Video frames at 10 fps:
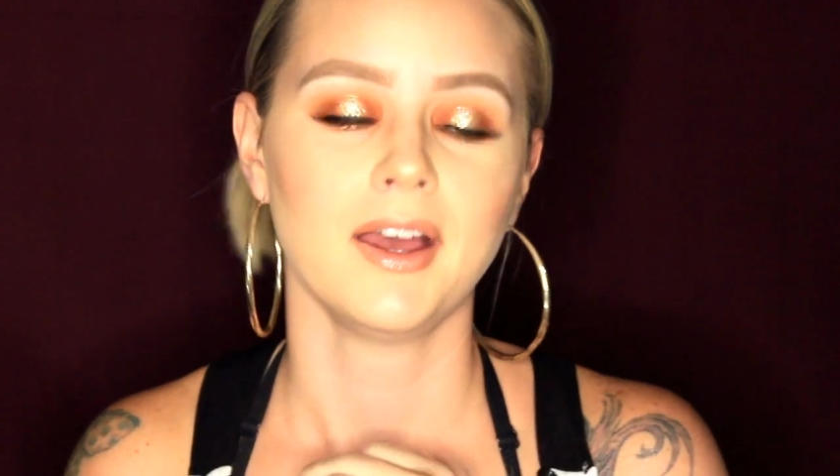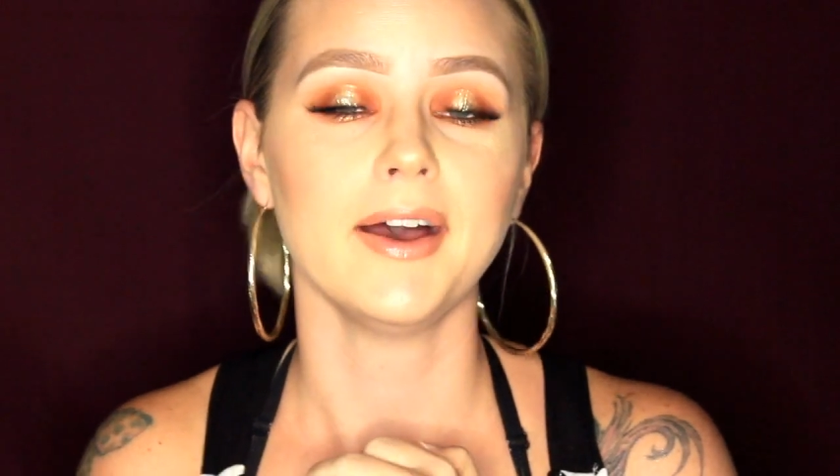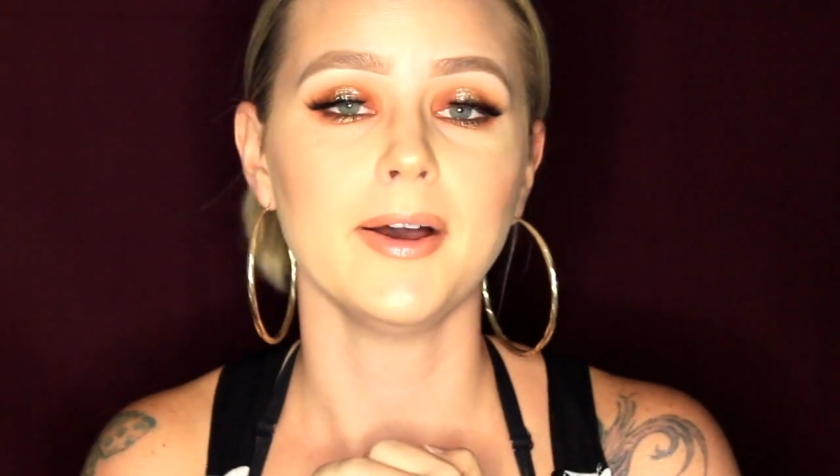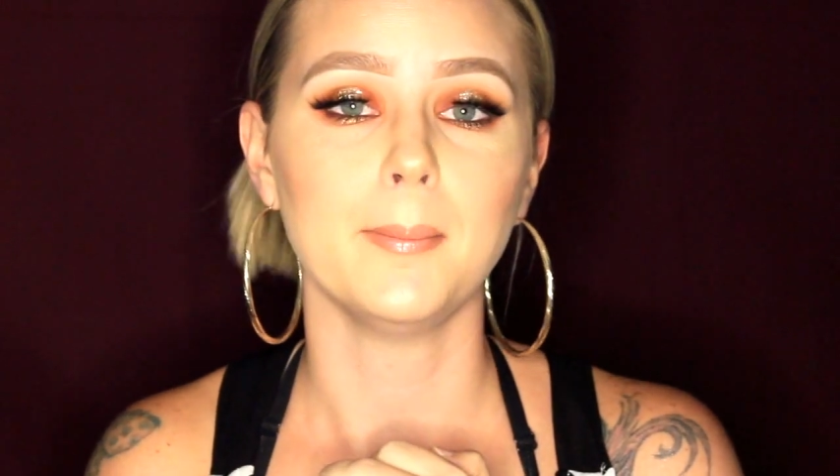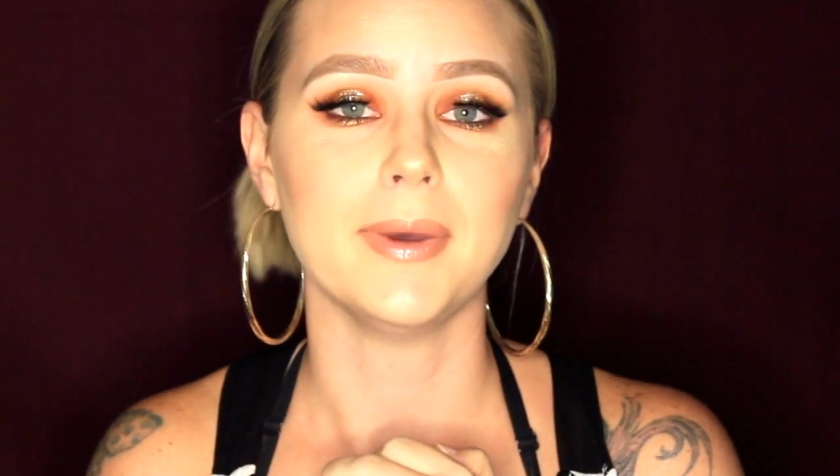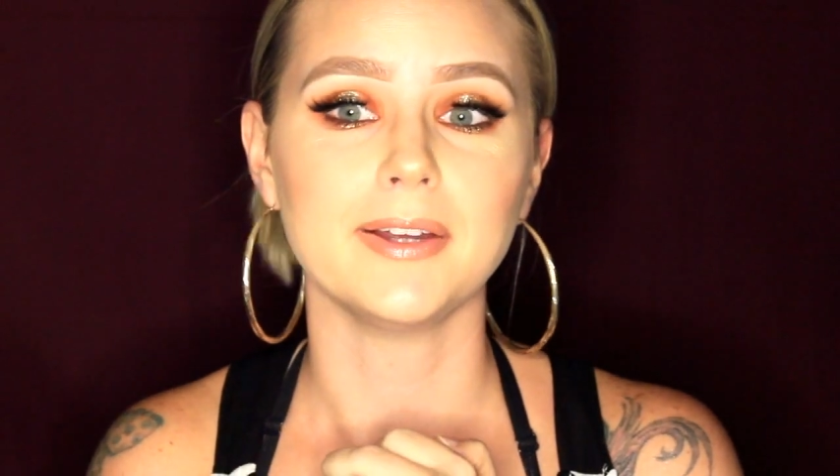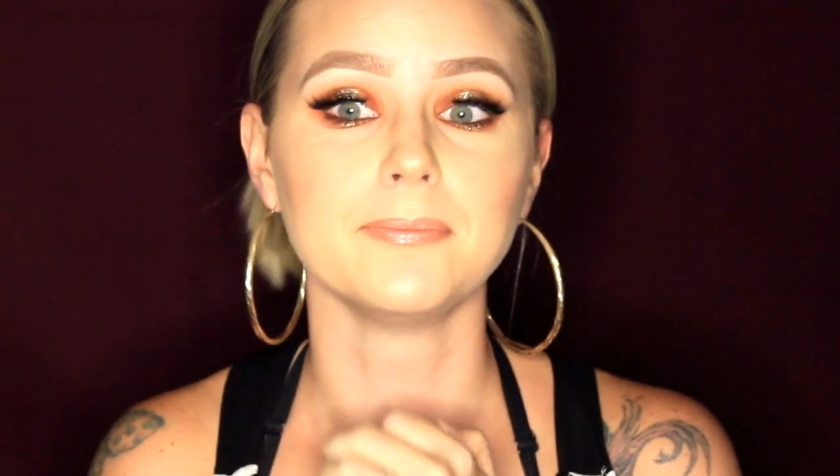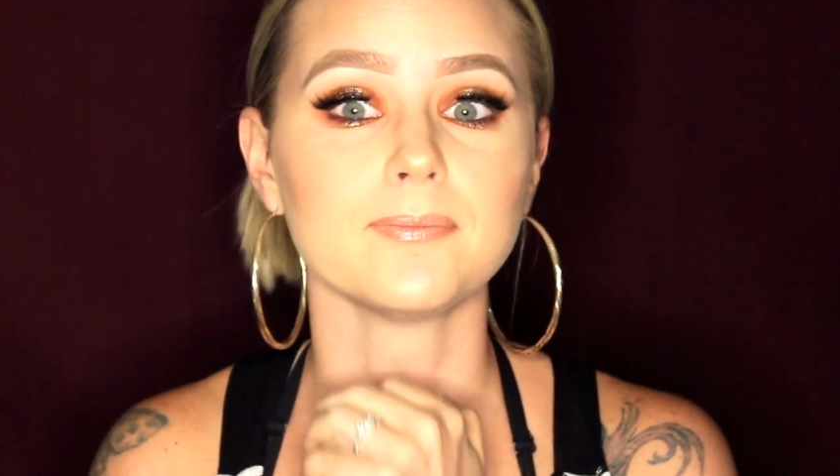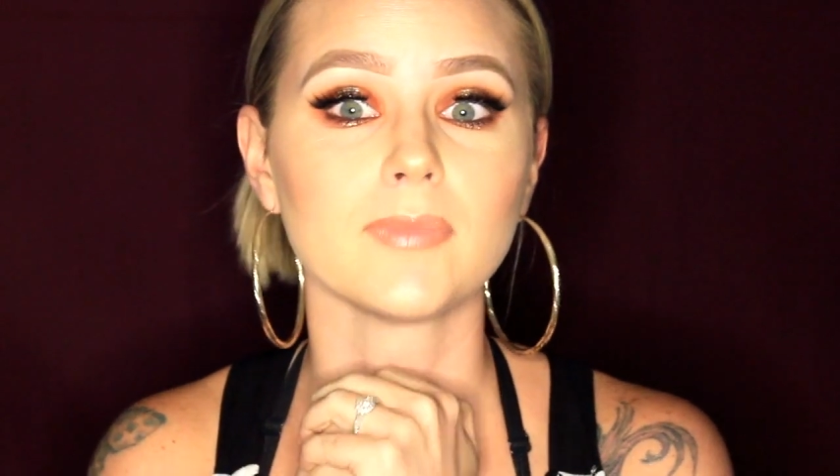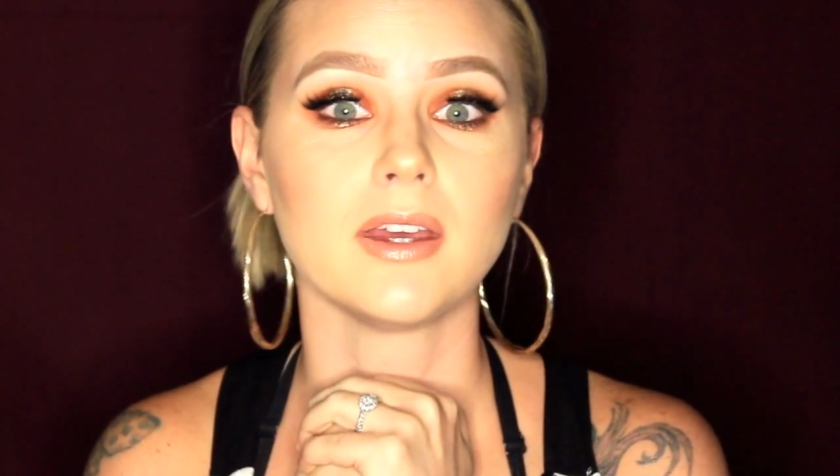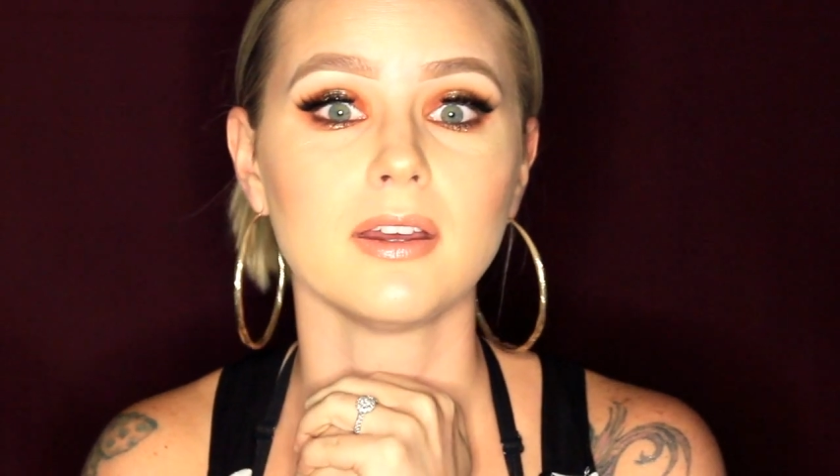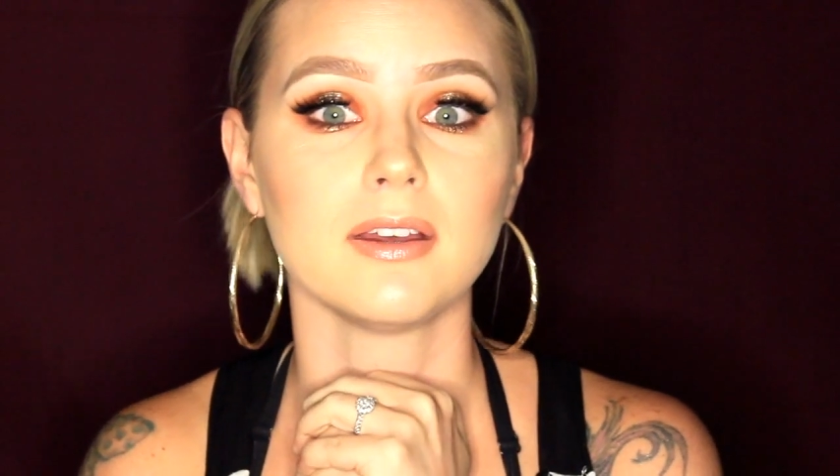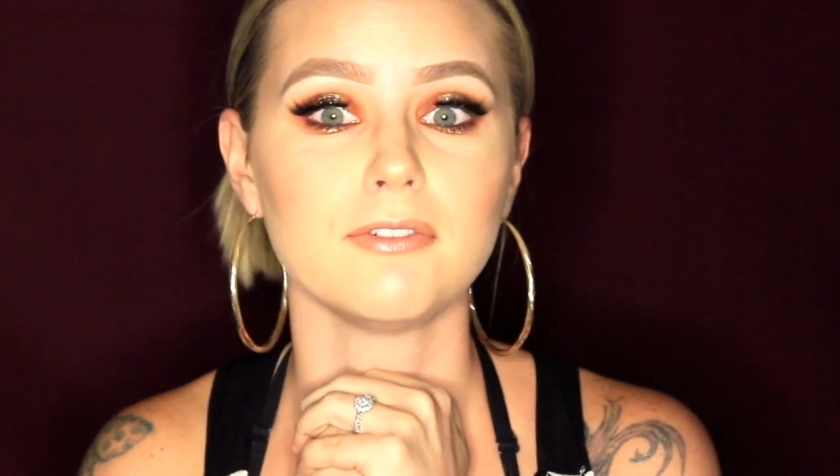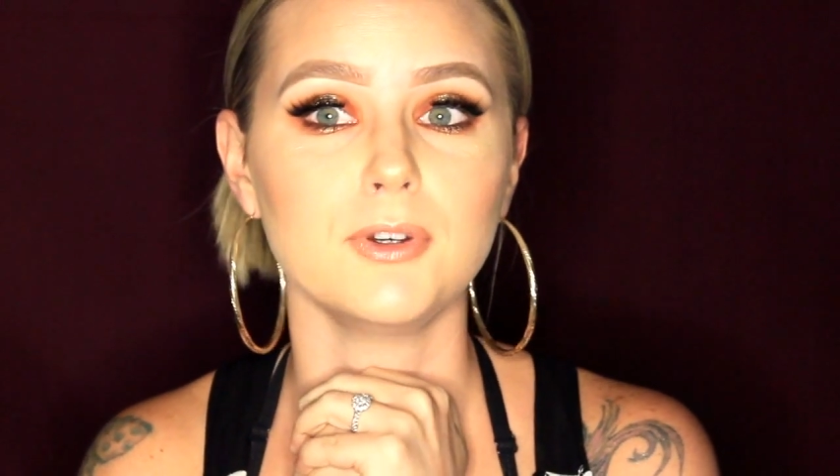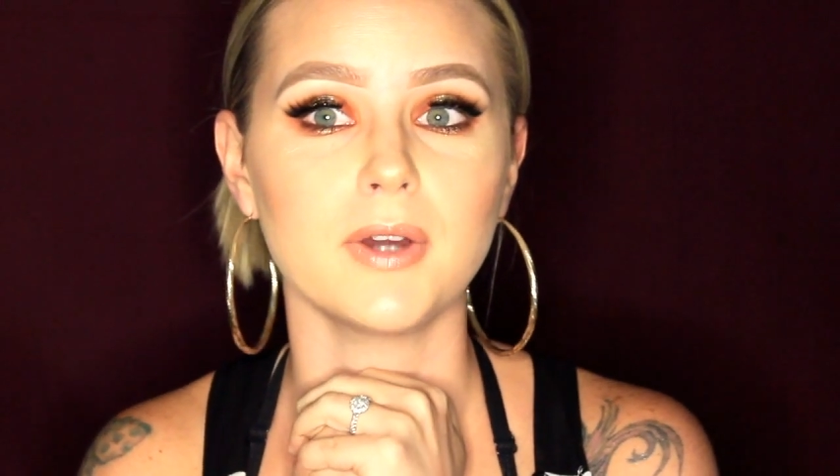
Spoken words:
But if you